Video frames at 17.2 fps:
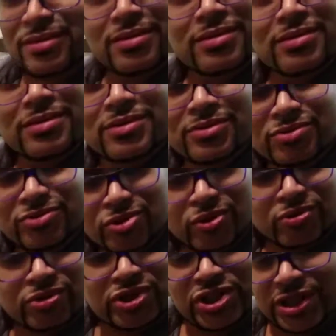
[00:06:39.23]
So
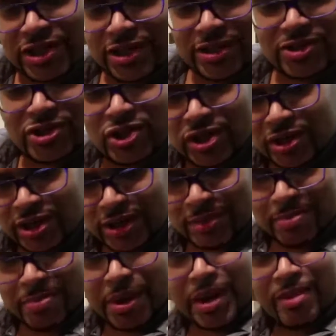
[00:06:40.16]
check it, check it.
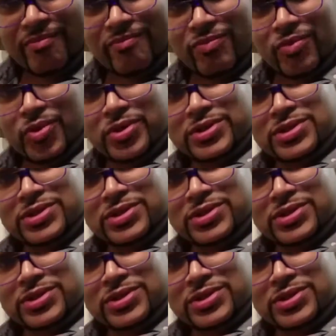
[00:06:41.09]
Pop voice.